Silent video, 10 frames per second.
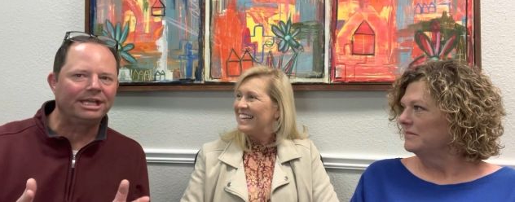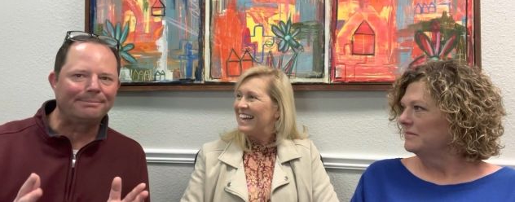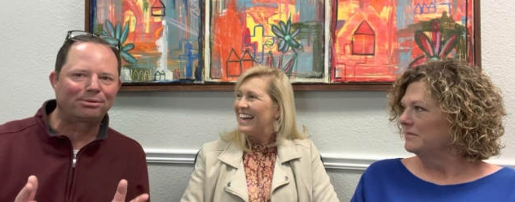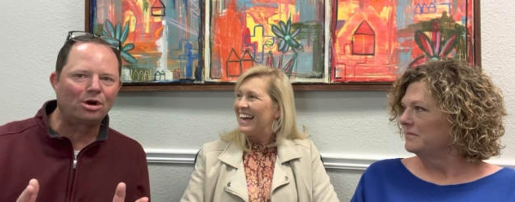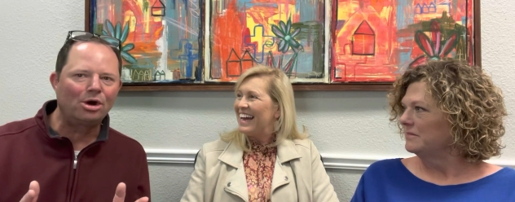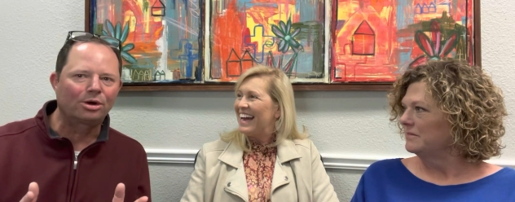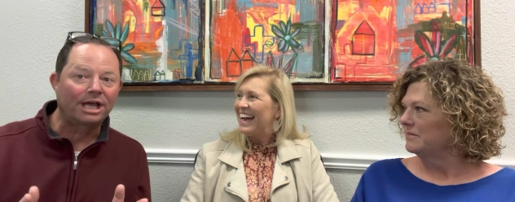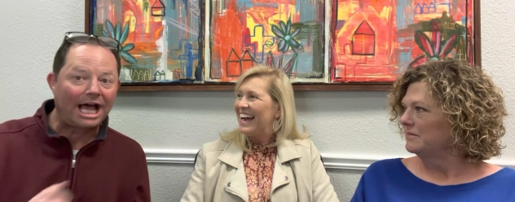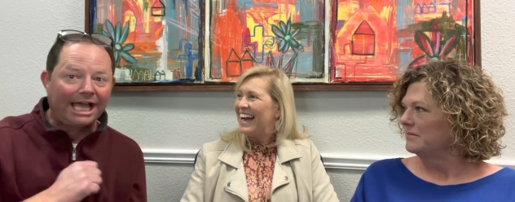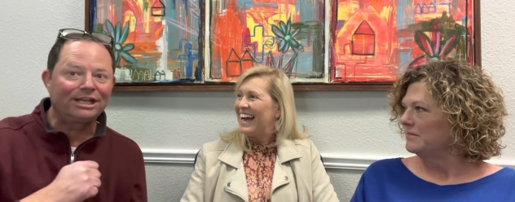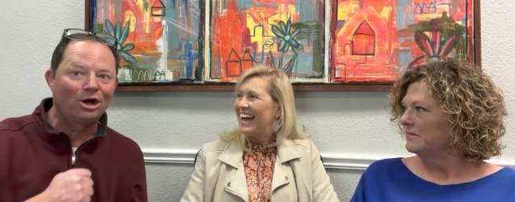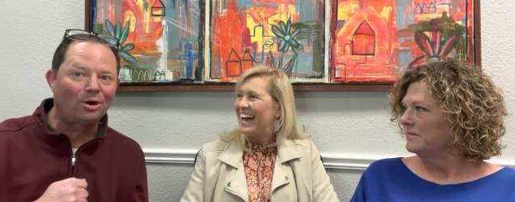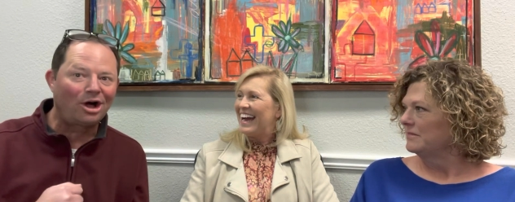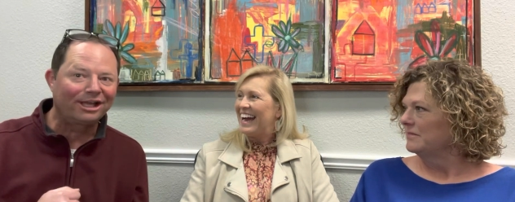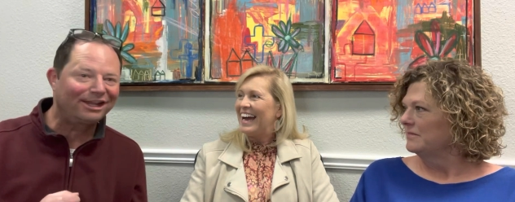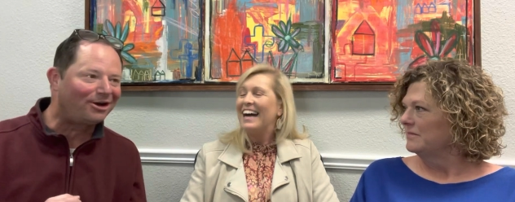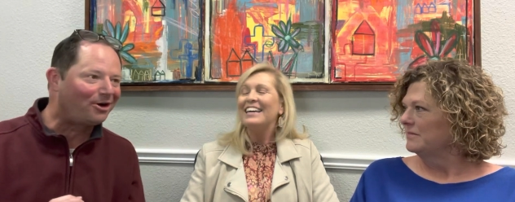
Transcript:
Speaker 1: it broke. I know, I'll get a